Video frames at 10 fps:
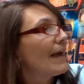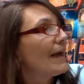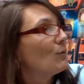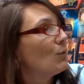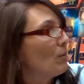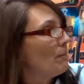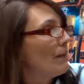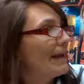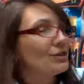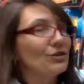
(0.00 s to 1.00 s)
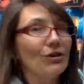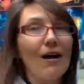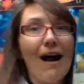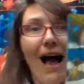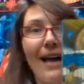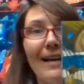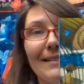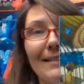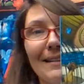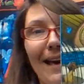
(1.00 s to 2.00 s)
They will make sure I
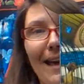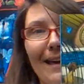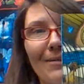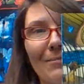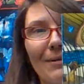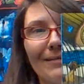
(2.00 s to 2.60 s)
escape.